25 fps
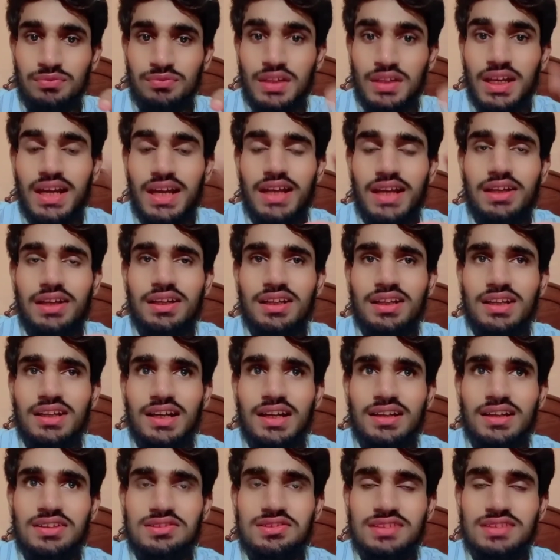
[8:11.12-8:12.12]
And
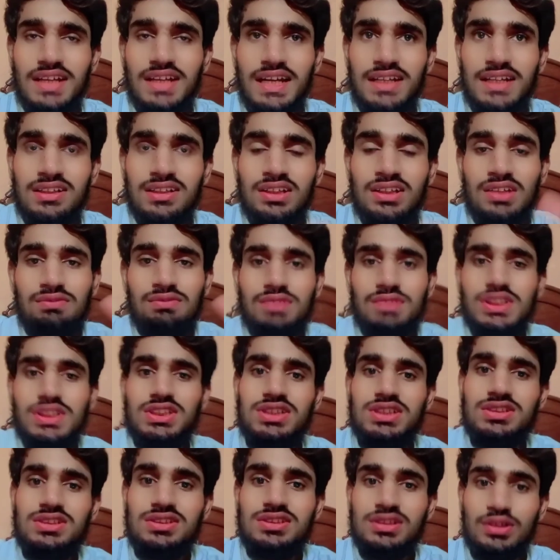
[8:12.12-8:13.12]
internet is that which
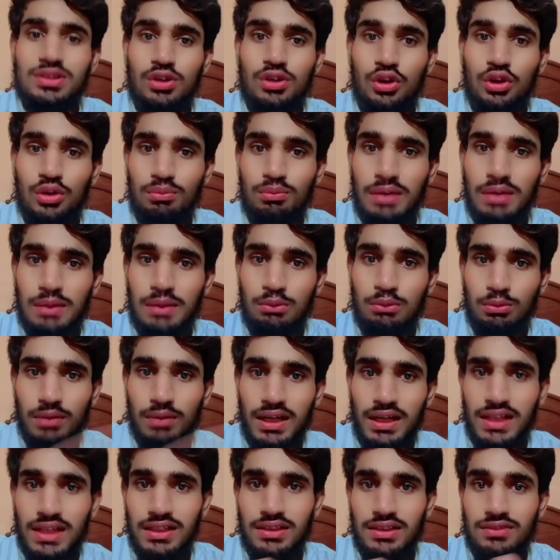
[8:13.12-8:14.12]
is on my
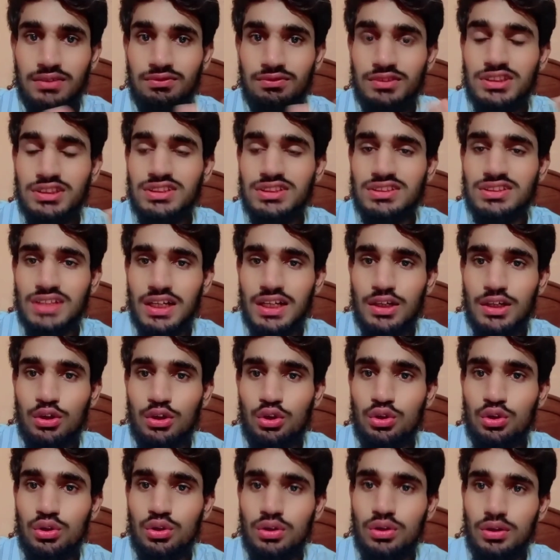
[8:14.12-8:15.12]
mobile, which is turned
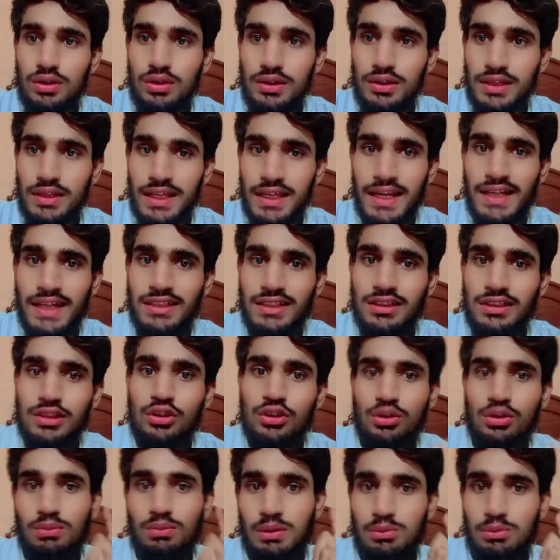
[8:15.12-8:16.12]
on directly
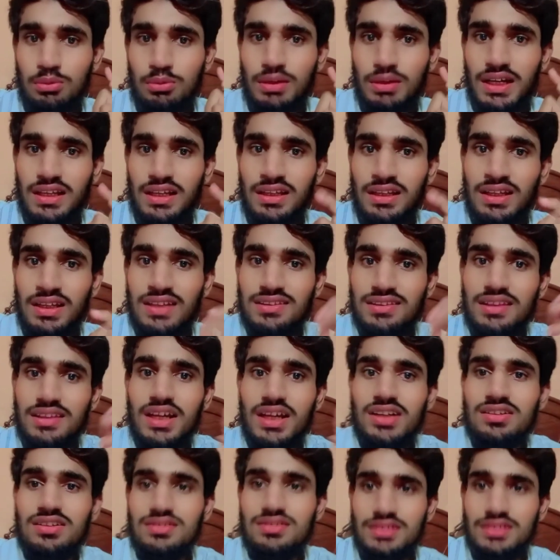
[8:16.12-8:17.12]
on my mobile.
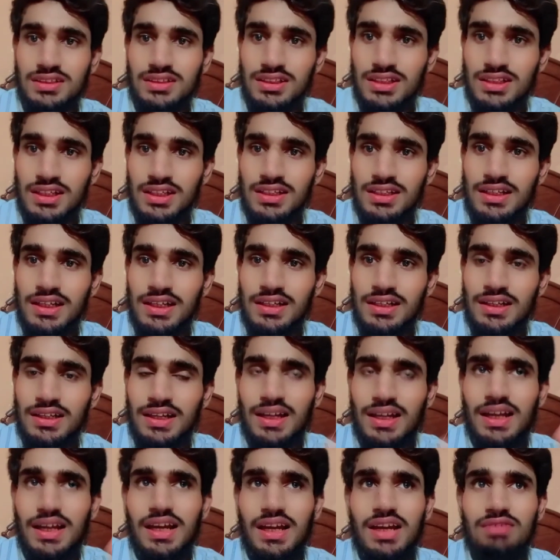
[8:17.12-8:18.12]
That is internet,
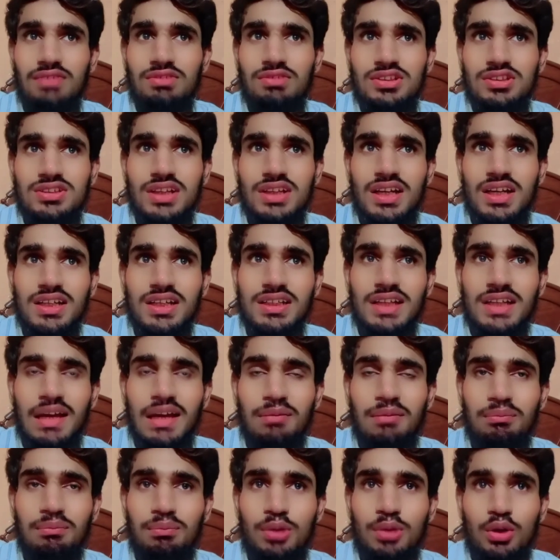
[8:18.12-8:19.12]
and which I
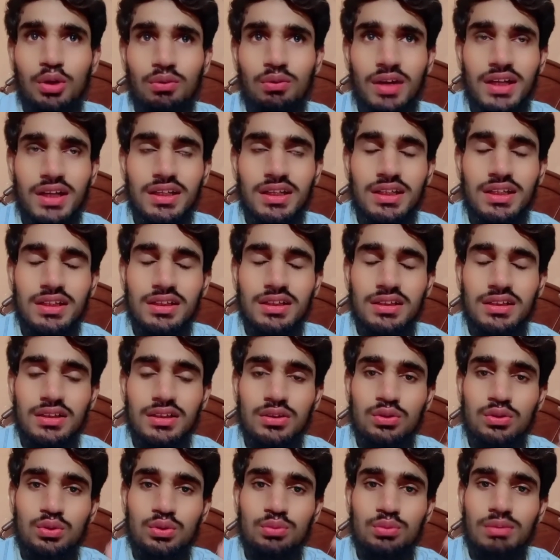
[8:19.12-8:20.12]
am providing
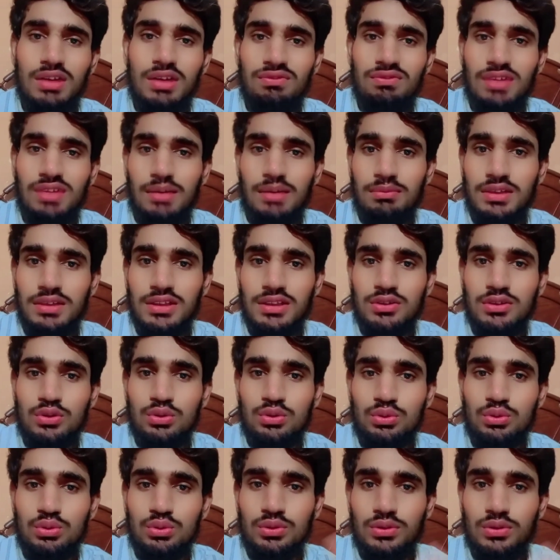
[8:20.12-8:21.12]
to my family
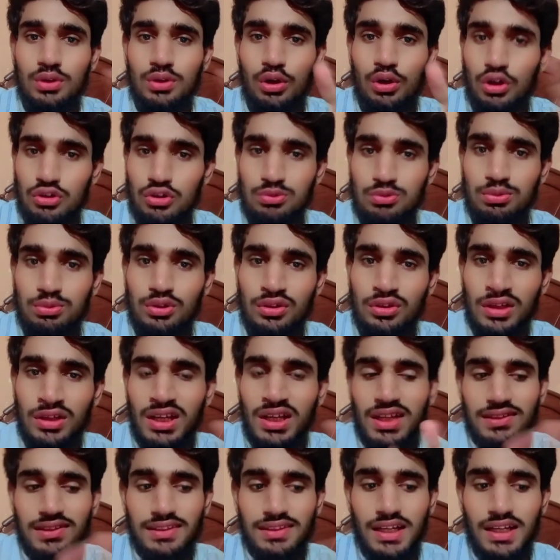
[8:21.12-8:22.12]
through hotspot.
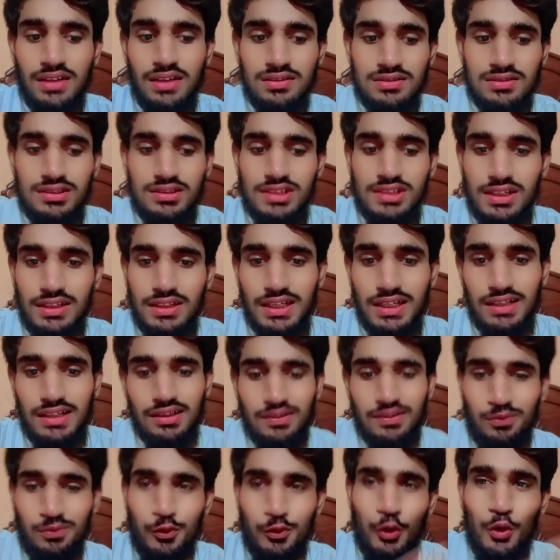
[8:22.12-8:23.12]
That is internet.
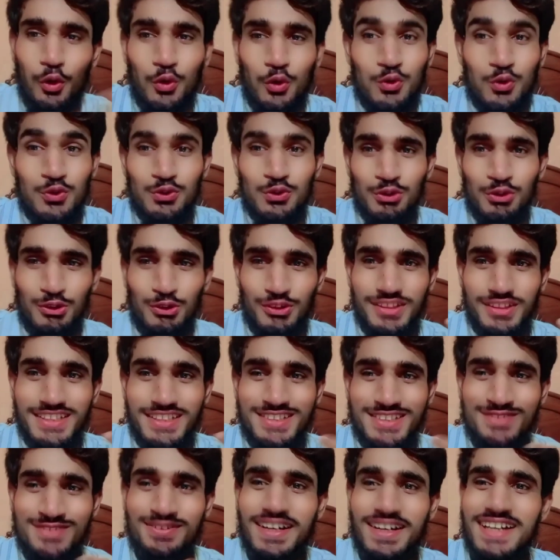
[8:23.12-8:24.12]
So
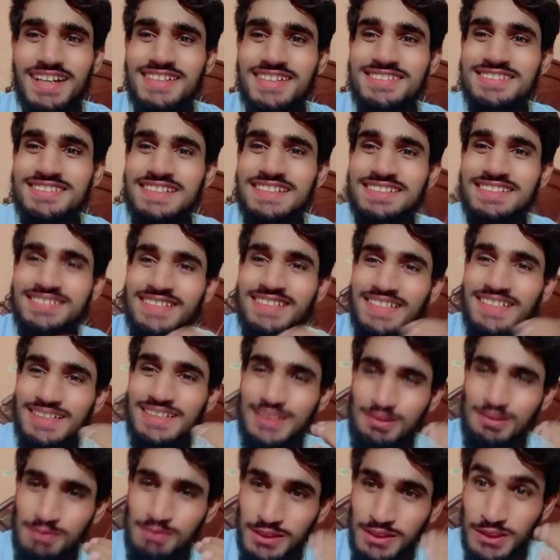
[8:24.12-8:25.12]
this was just a
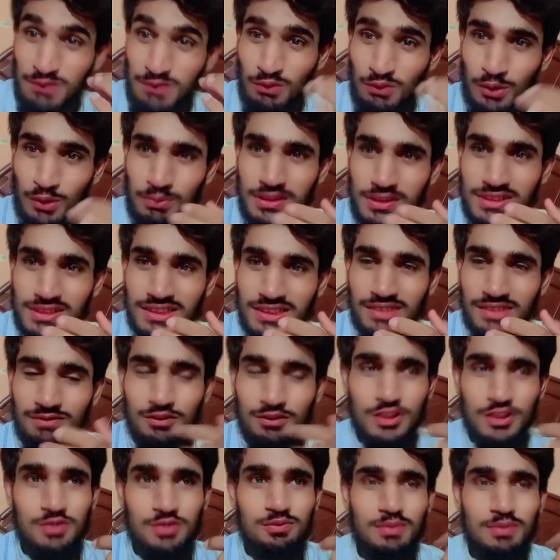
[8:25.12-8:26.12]
little bit information
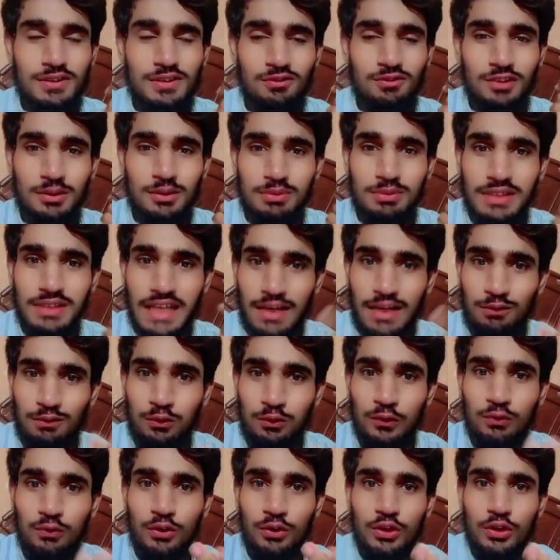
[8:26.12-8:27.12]
which will be
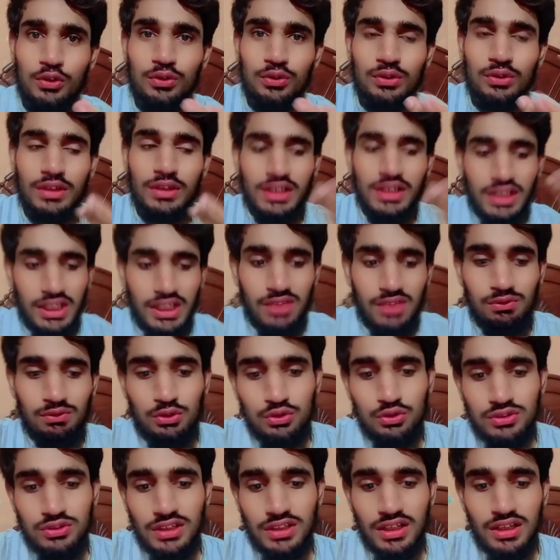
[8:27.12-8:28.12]
helpful for you in
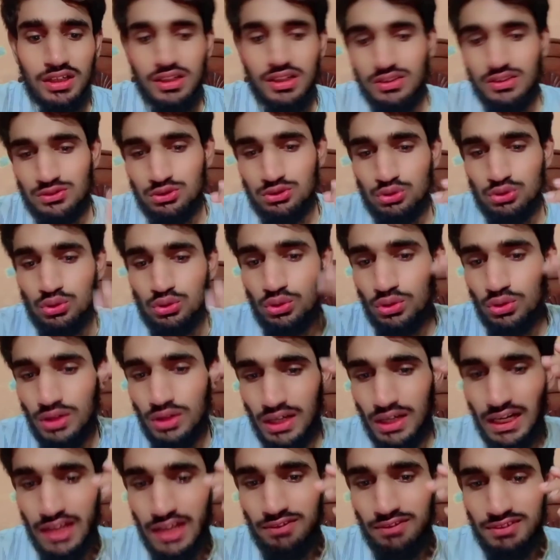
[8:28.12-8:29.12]
future. So
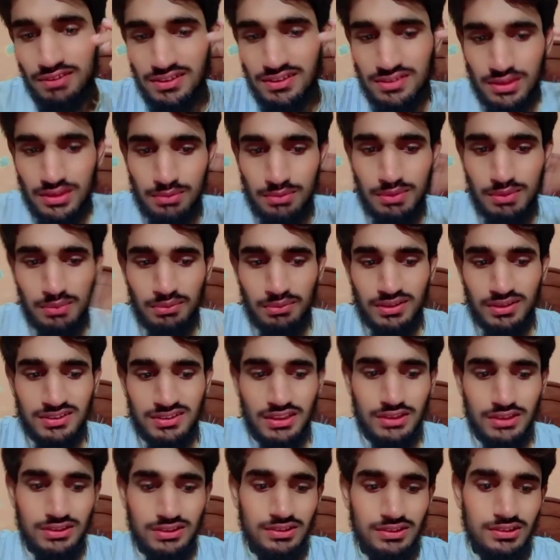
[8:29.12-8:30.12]
always remember
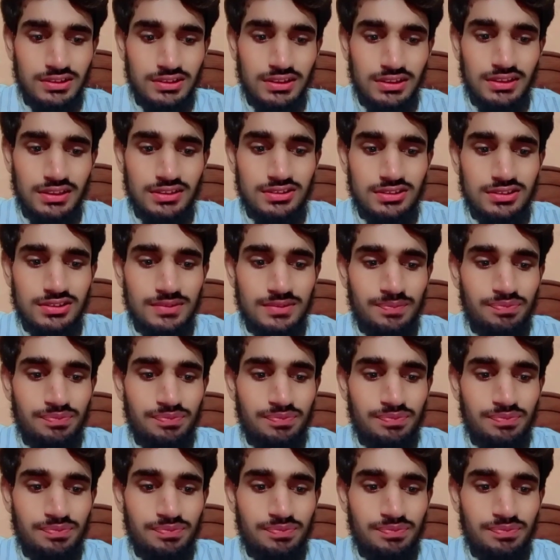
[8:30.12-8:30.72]
such things.